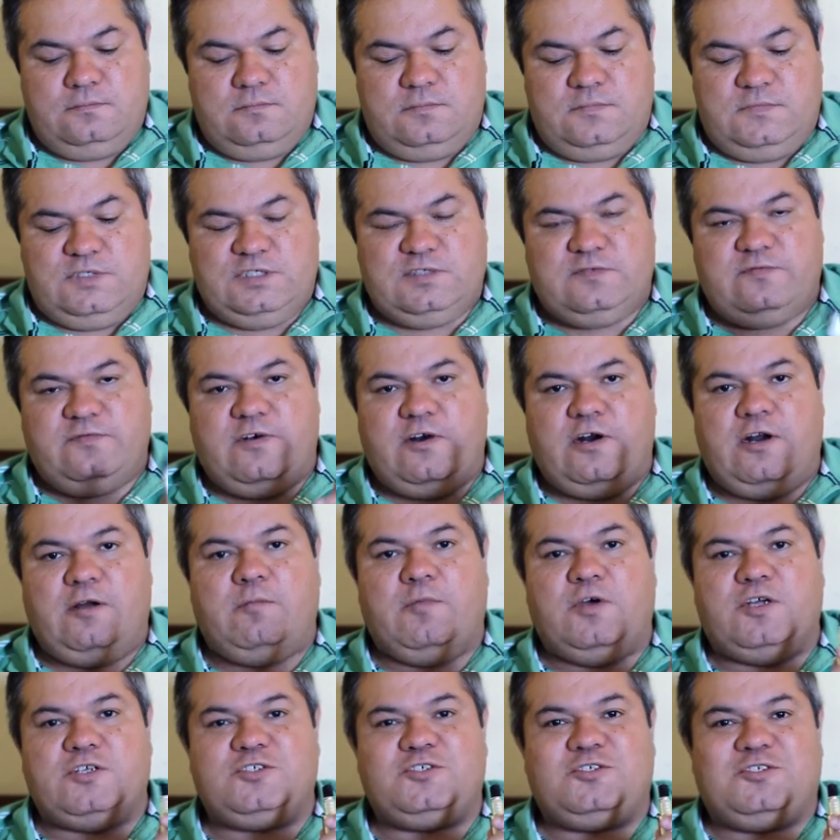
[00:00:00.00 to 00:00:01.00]
This very
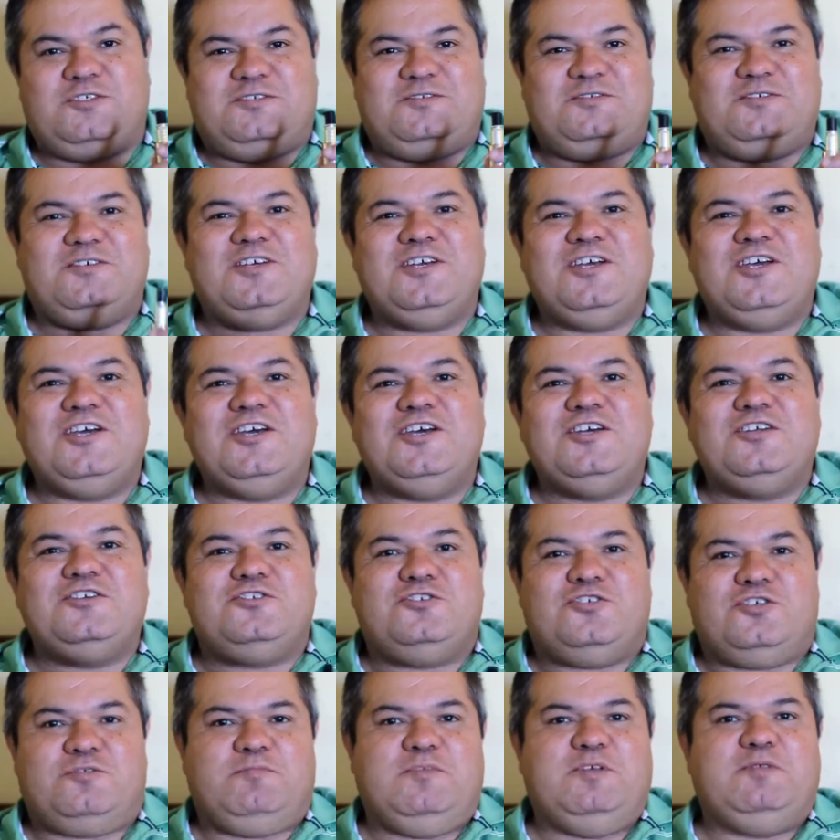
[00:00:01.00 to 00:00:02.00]
much
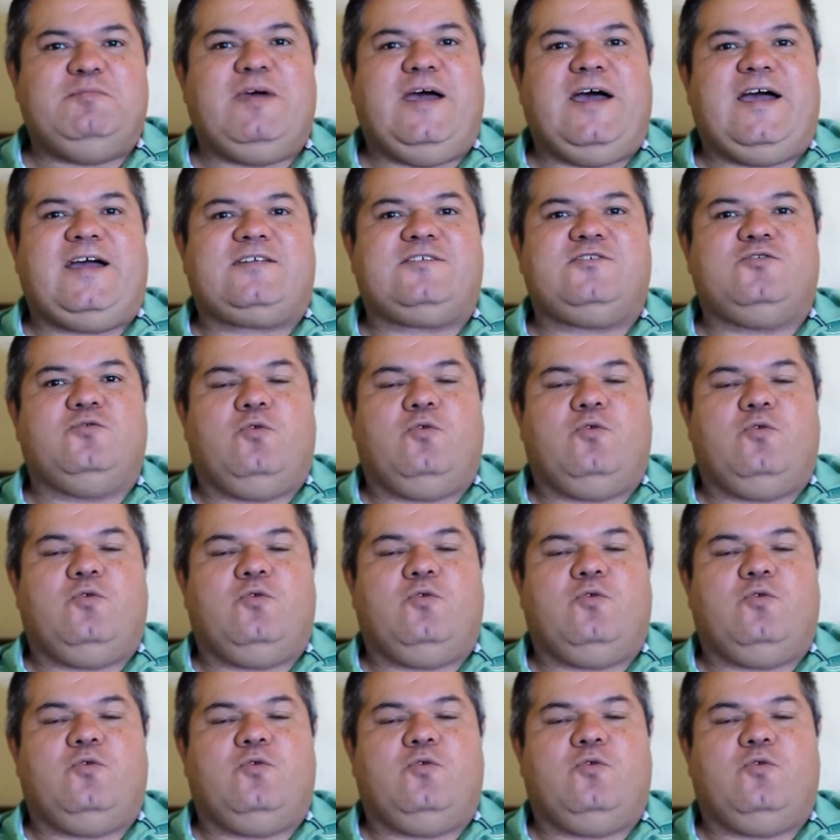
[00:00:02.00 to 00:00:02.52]
took me back to